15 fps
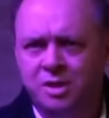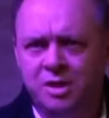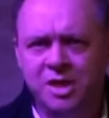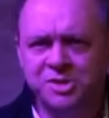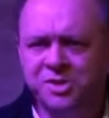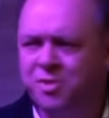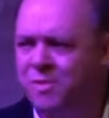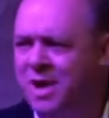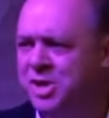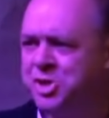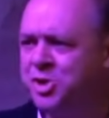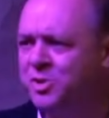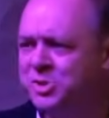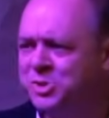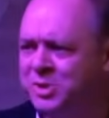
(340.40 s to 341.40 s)
he's on the
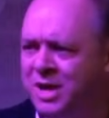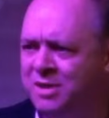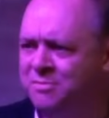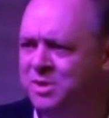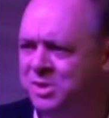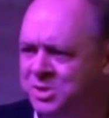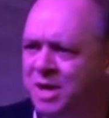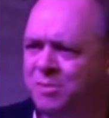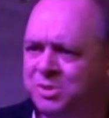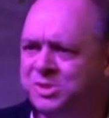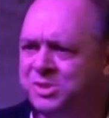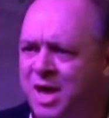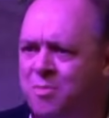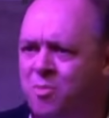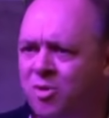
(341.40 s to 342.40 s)
rationalist side of this, I
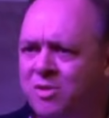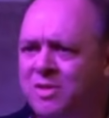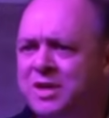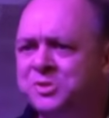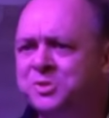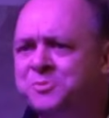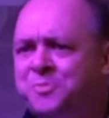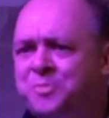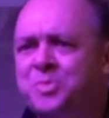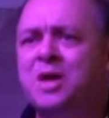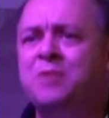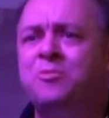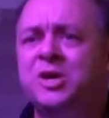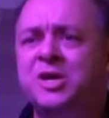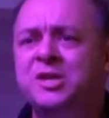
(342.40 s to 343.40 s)
would say, more or less.
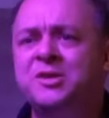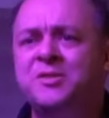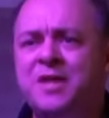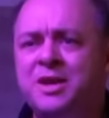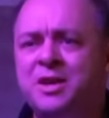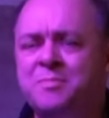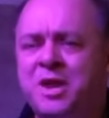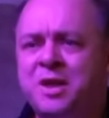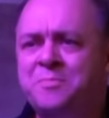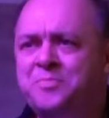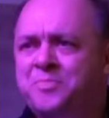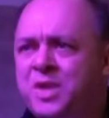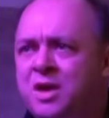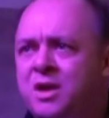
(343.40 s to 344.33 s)
And we'll get into that in a minute.